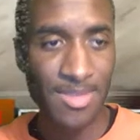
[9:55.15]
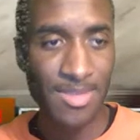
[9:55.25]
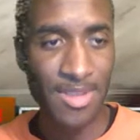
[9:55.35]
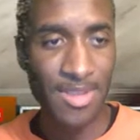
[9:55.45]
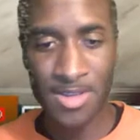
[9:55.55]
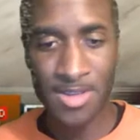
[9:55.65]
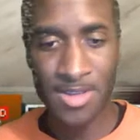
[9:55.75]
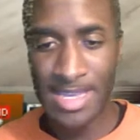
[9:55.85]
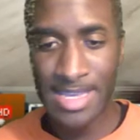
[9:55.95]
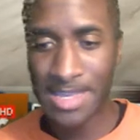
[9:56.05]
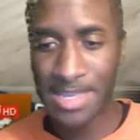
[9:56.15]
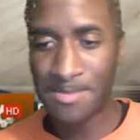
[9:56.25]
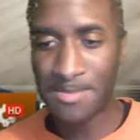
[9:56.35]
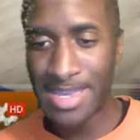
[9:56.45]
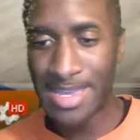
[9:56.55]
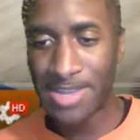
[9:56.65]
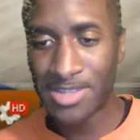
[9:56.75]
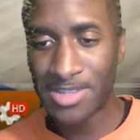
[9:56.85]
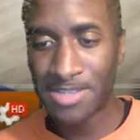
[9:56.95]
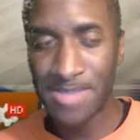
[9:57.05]
our lead appears
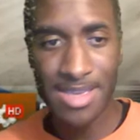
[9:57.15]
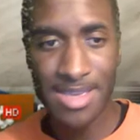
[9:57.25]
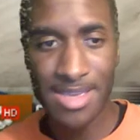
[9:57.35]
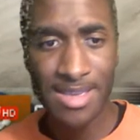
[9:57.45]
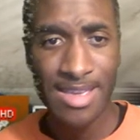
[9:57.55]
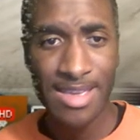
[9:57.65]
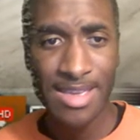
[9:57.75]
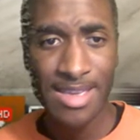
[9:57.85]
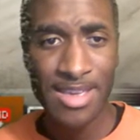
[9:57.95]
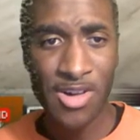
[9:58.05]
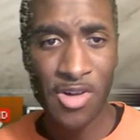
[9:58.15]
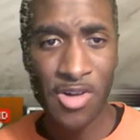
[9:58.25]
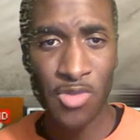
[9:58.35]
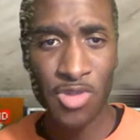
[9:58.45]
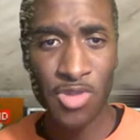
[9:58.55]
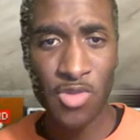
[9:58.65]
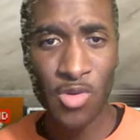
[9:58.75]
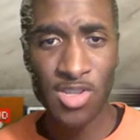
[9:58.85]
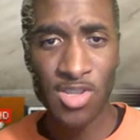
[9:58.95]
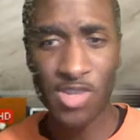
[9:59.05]
to be on the
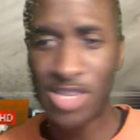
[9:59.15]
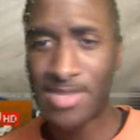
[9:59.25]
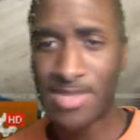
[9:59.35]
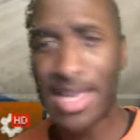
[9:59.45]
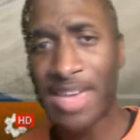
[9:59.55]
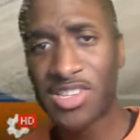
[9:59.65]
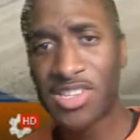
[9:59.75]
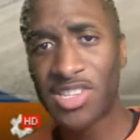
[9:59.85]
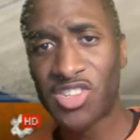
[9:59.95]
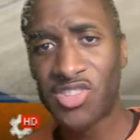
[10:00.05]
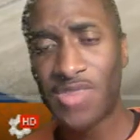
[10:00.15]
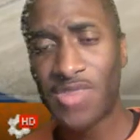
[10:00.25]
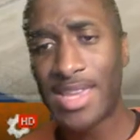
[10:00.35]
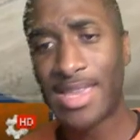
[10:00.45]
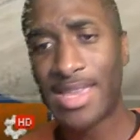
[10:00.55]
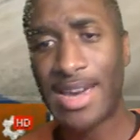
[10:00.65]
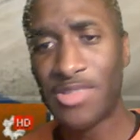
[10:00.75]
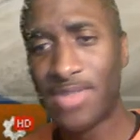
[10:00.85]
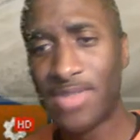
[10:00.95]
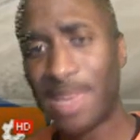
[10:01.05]
court, so he was actually straight line
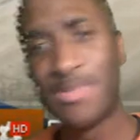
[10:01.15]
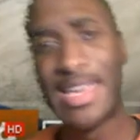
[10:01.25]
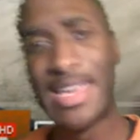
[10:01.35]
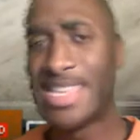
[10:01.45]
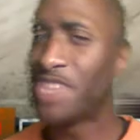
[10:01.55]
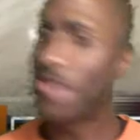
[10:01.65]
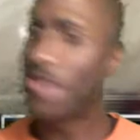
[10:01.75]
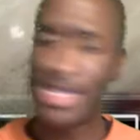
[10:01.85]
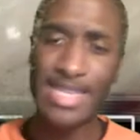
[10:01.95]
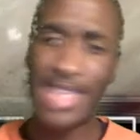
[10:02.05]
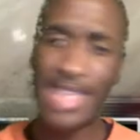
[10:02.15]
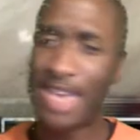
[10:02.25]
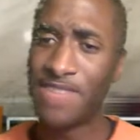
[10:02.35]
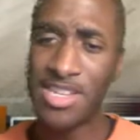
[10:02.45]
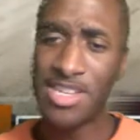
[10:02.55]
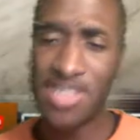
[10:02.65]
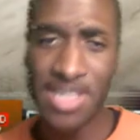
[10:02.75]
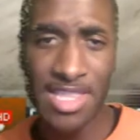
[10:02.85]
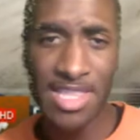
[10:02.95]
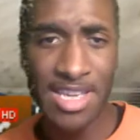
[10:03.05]
on that play. He really didn't have a good
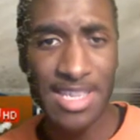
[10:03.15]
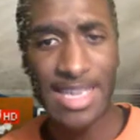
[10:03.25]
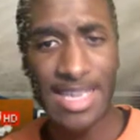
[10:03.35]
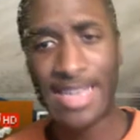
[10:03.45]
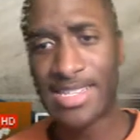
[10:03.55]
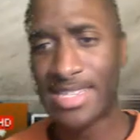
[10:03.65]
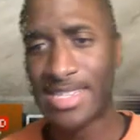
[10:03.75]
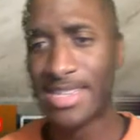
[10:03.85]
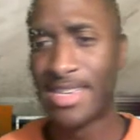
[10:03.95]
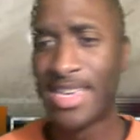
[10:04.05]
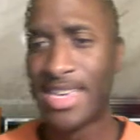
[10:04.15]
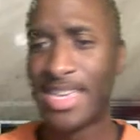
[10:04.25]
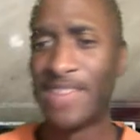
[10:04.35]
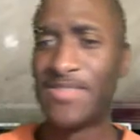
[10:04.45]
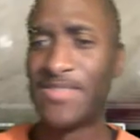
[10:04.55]
look as to if the